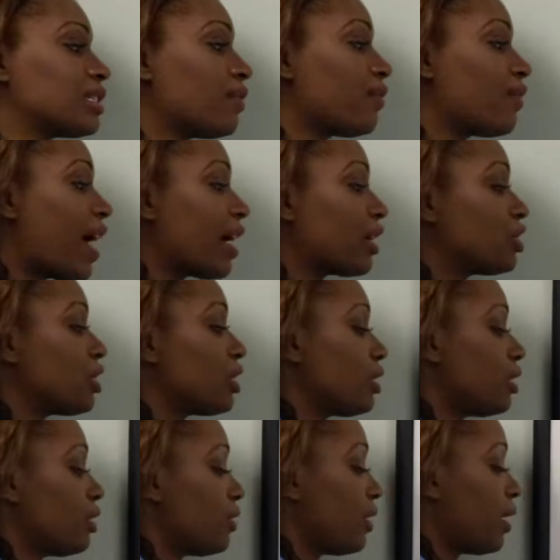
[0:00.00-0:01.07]
it a
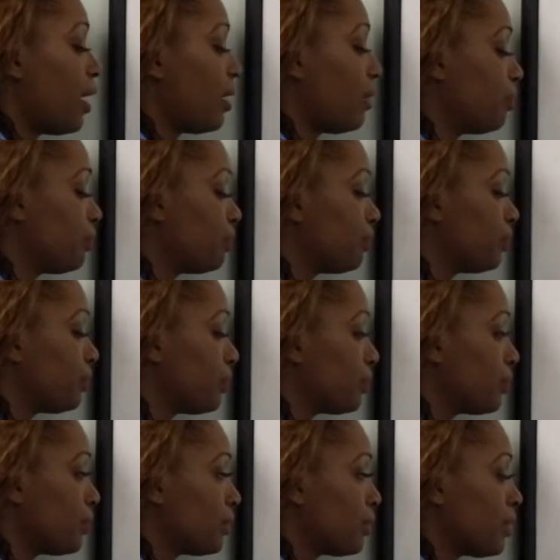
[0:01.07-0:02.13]
fraction, okay?
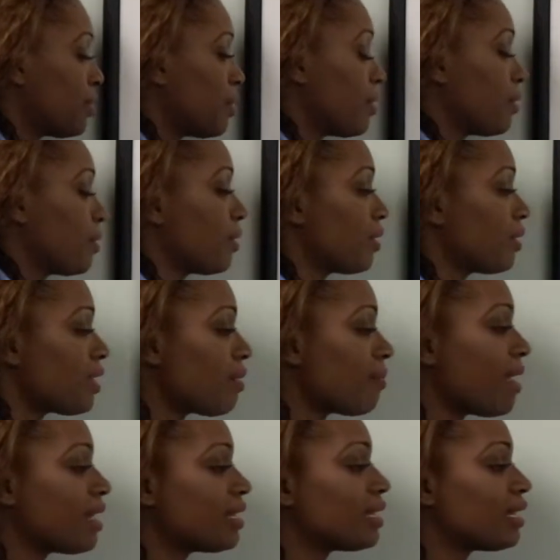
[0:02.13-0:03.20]
That
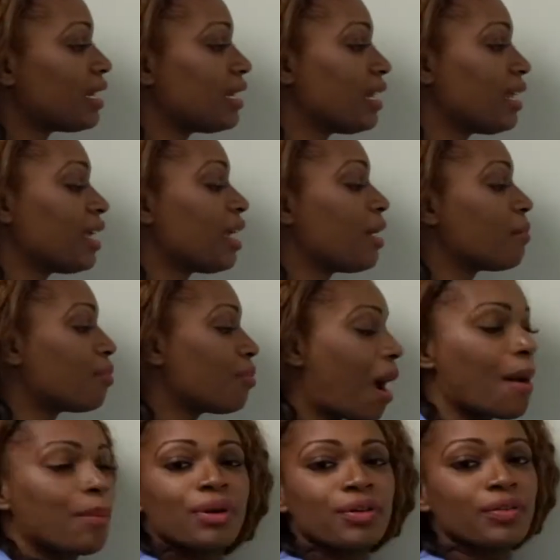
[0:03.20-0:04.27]
makes it an
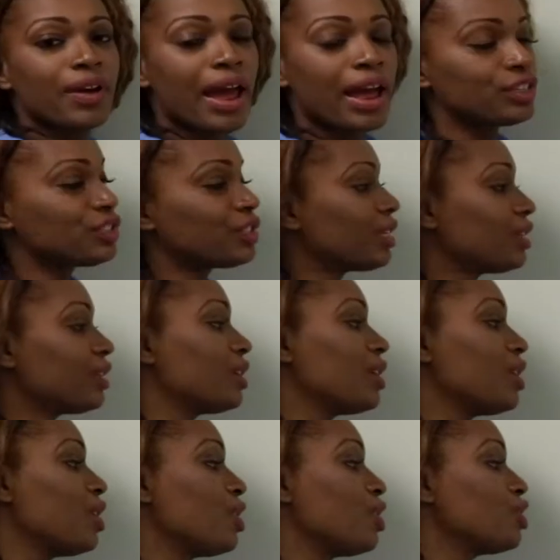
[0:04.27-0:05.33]
improper fraction.
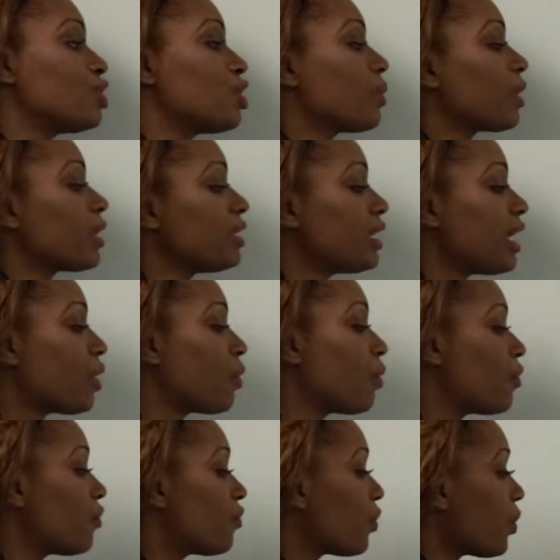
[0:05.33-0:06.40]
So we're going to take
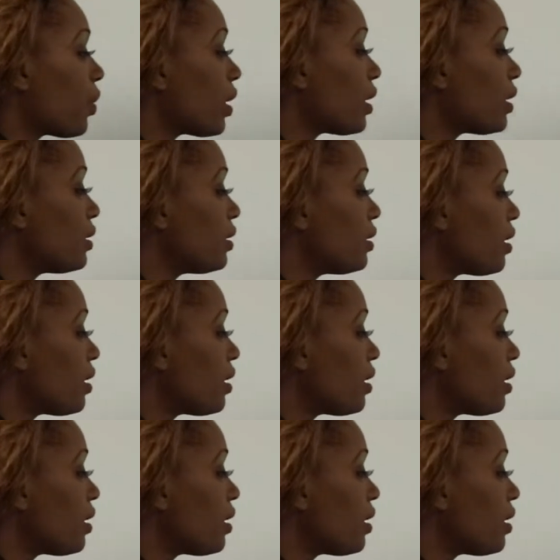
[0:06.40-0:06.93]
4